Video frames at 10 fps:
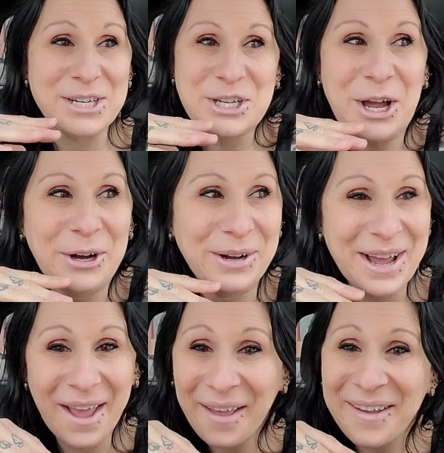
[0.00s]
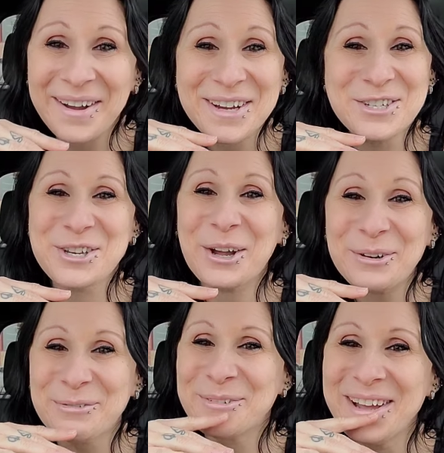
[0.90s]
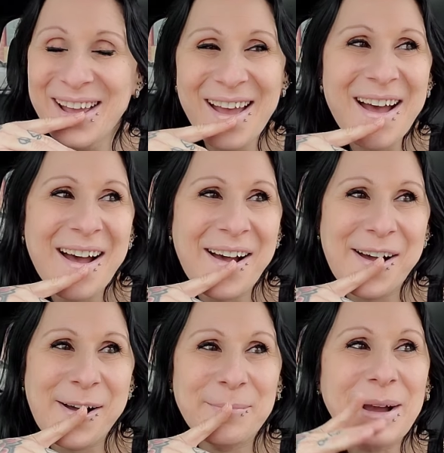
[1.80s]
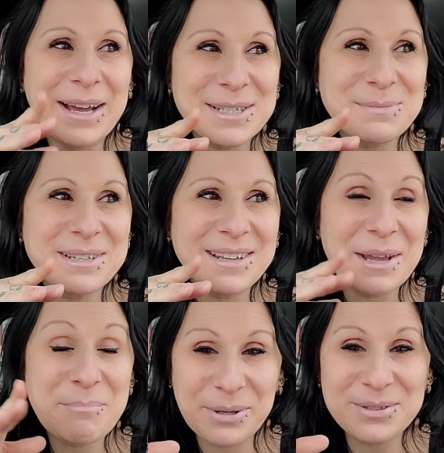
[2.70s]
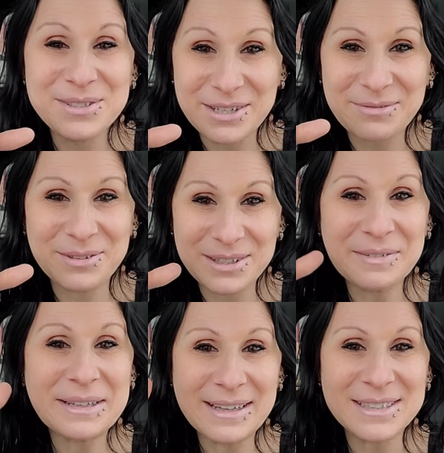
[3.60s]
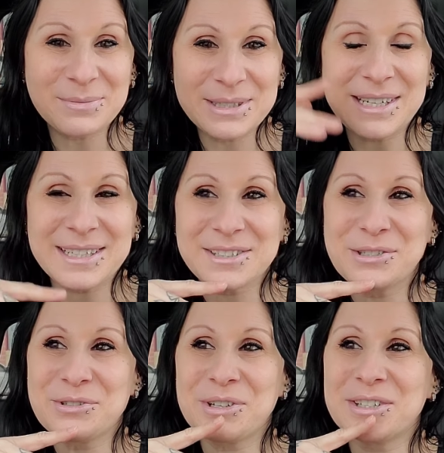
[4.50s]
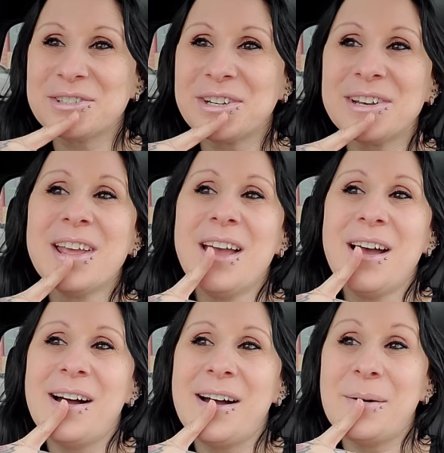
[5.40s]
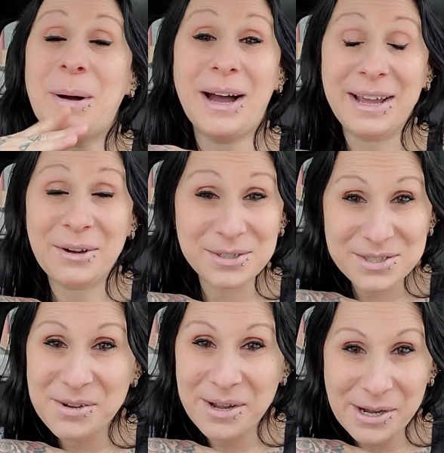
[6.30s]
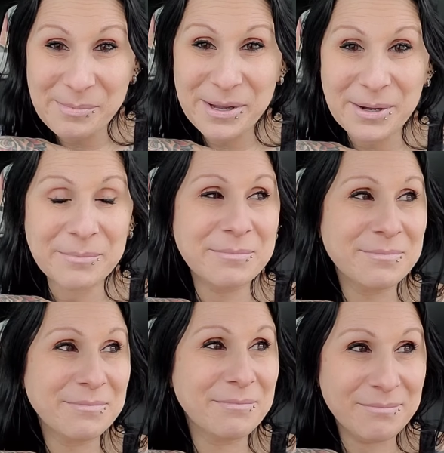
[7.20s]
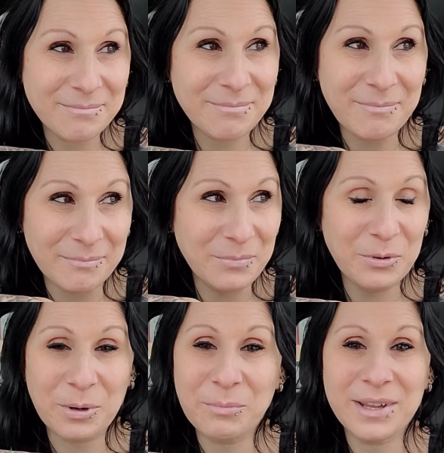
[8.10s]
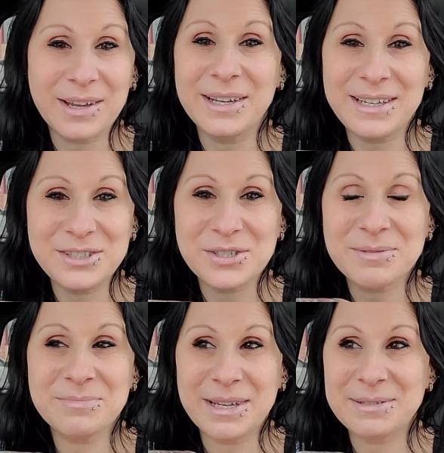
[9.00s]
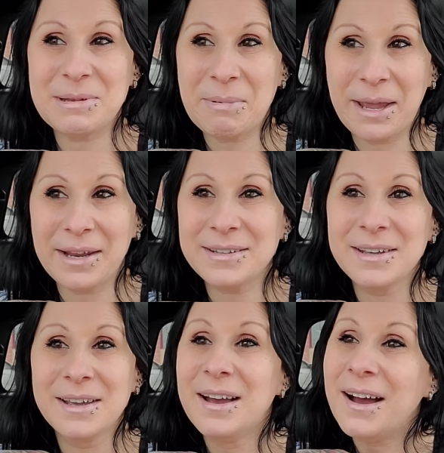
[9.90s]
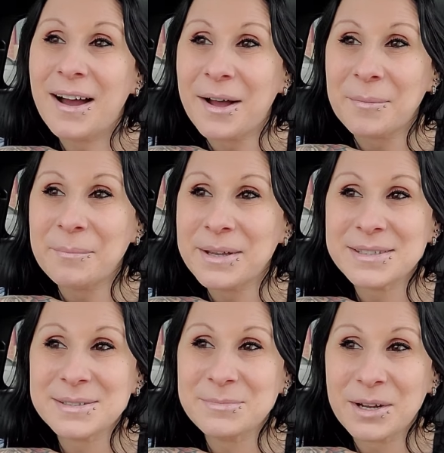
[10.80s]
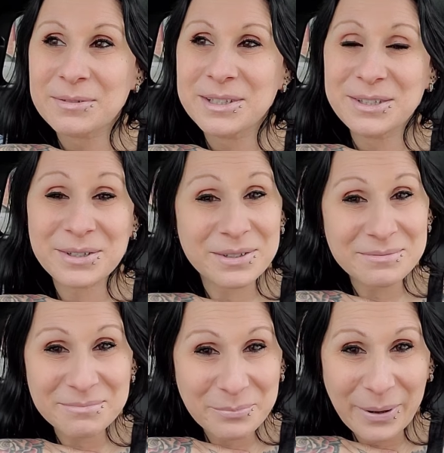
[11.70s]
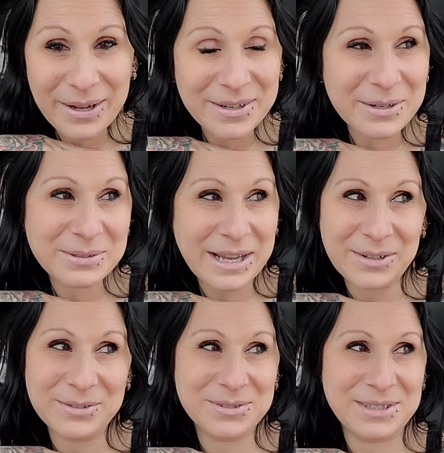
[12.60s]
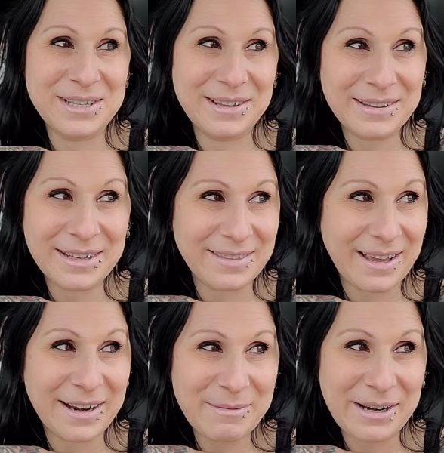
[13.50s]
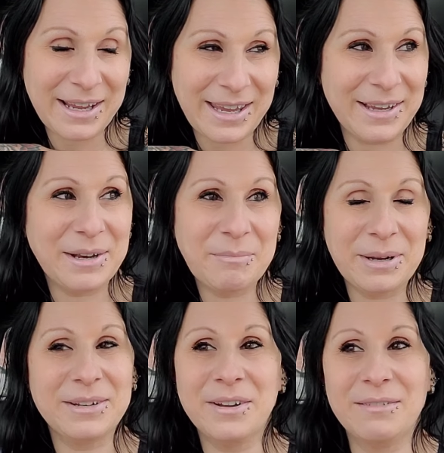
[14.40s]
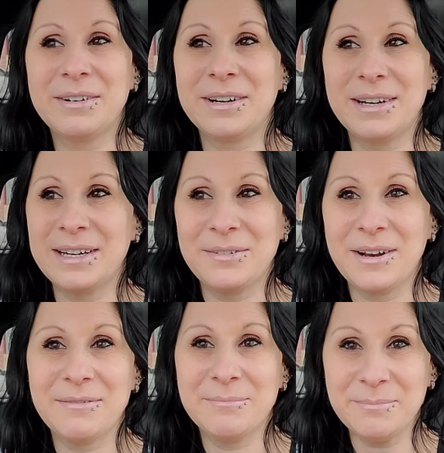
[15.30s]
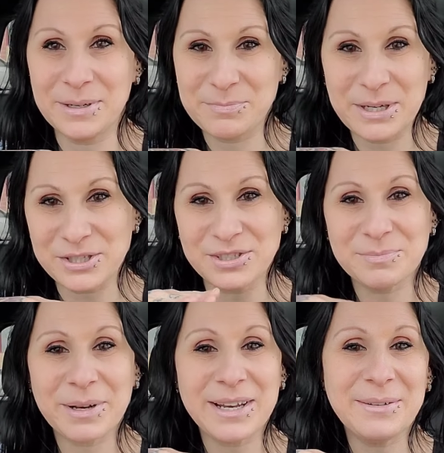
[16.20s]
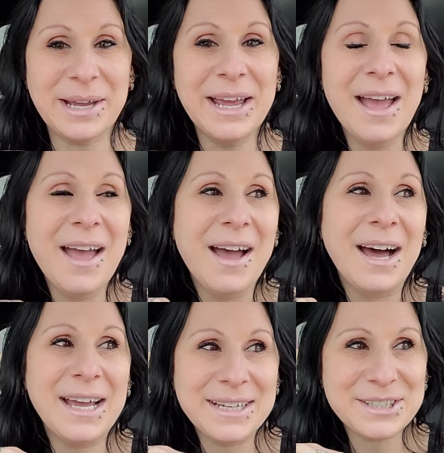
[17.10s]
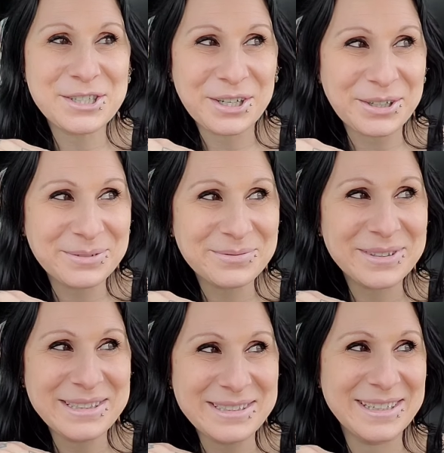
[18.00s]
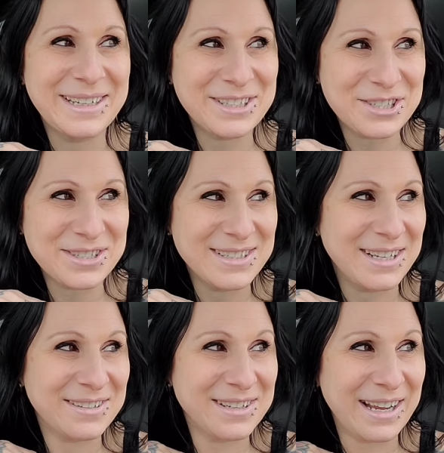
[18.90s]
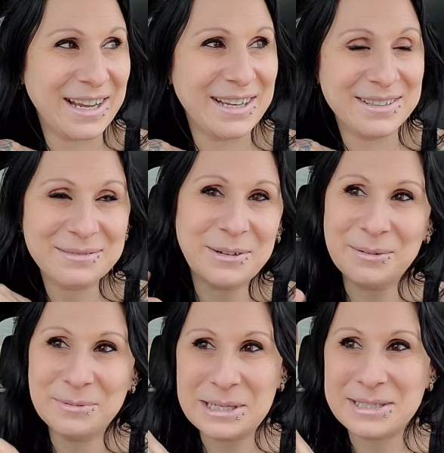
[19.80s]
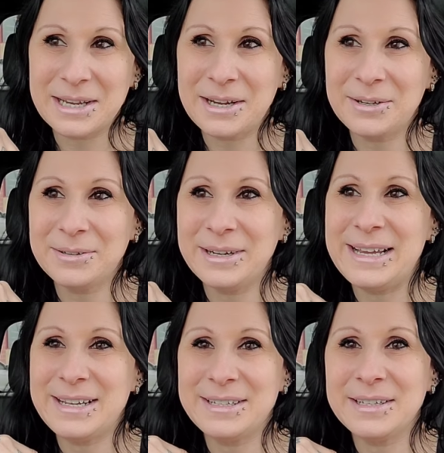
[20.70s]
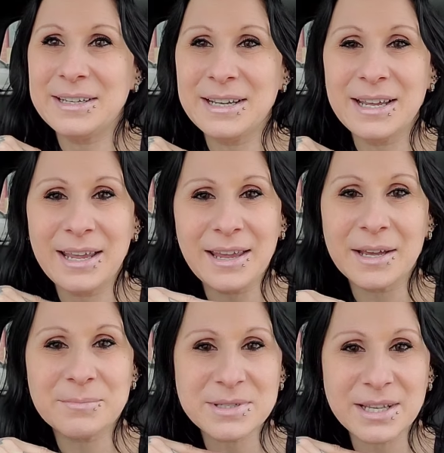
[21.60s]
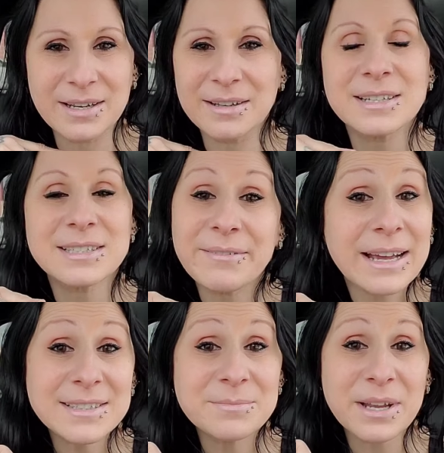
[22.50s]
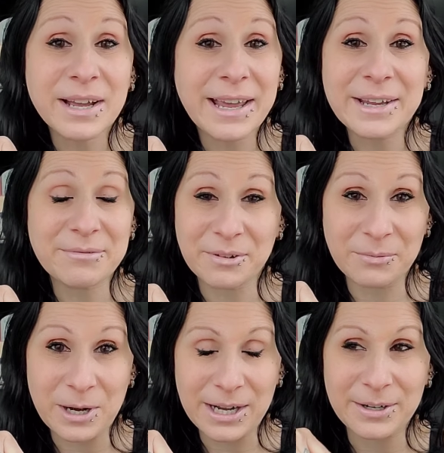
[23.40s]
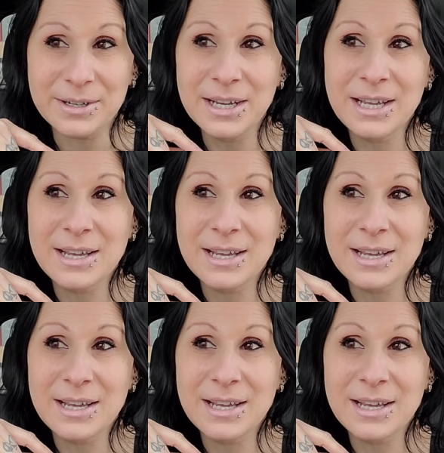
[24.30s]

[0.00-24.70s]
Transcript: shelf. I hung a shelf. Um, my husband like builds stuff for a living. That's what he does, construction. Um, I also help him. Normally, he just makes me paint um, because I'm really good pounding nails or anything like that. I mean, I can, but not very. I don't have much patience. But anyway, I hung a shelf in the kitchen the other day, well, weeks ago, and he comes in because I've asked him to hang it for a while